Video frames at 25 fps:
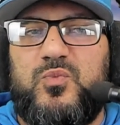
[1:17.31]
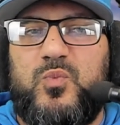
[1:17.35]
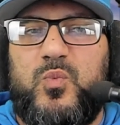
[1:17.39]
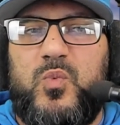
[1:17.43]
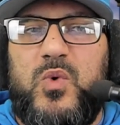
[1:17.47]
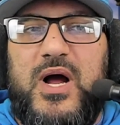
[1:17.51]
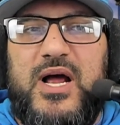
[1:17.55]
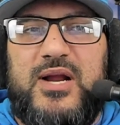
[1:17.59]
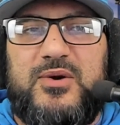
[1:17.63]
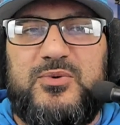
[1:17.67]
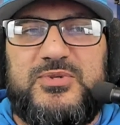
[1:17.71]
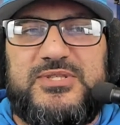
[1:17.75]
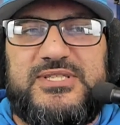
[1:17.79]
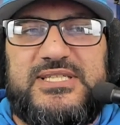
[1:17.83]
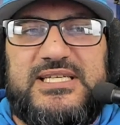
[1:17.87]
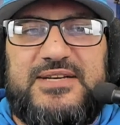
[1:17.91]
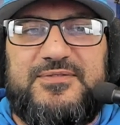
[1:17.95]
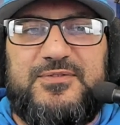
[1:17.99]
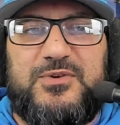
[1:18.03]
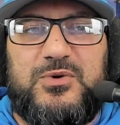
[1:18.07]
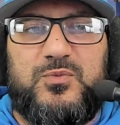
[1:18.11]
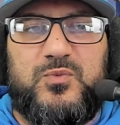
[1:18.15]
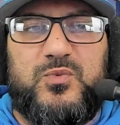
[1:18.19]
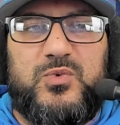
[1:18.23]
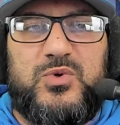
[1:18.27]
wide
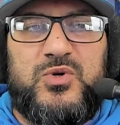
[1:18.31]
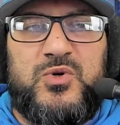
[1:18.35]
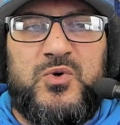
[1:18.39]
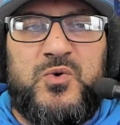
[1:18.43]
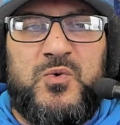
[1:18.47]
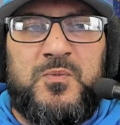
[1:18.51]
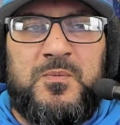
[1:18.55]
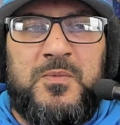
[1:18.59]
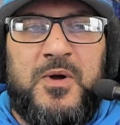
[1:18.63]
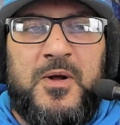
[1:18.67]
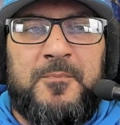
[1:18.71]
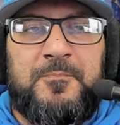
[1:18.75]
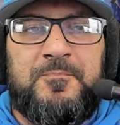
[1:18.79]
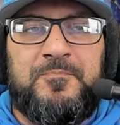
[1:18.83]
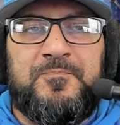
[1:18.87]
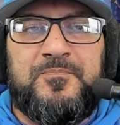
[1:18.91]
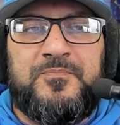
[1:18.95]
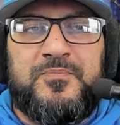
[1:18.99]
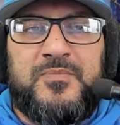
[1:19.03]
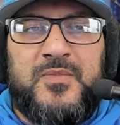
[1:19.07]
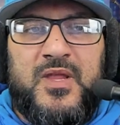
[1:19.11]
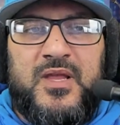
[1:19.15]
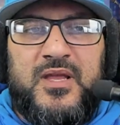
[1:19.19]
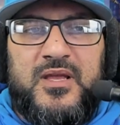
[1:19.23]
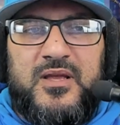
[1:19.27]
receiver room
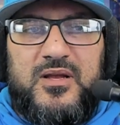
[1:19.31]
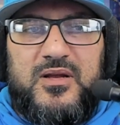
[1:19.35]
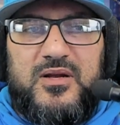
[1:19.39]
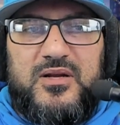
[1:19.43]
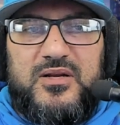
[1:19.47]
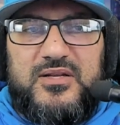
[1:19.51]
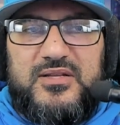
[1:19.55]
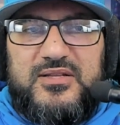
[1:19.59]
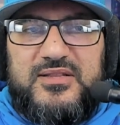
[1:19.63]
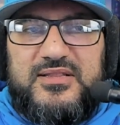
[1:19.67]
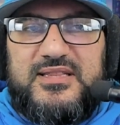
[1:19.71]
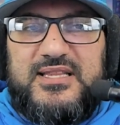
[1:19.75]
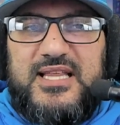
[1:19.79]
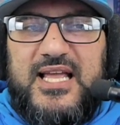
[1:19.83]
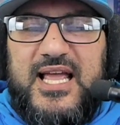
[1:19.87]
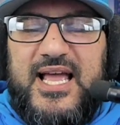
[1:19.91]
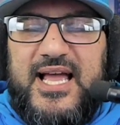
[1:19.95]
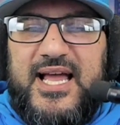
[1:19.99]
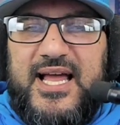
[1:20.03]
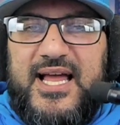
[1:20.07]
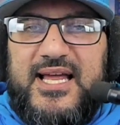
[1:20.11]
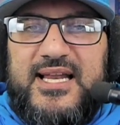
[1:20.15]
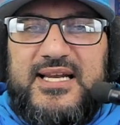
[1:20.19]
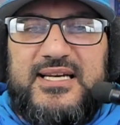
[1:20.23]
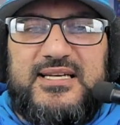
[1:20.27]

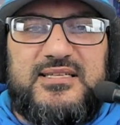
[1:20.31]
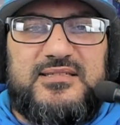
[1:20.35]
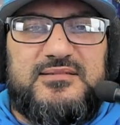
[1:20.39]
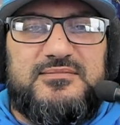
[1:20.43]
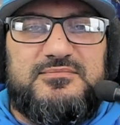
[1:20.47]
that,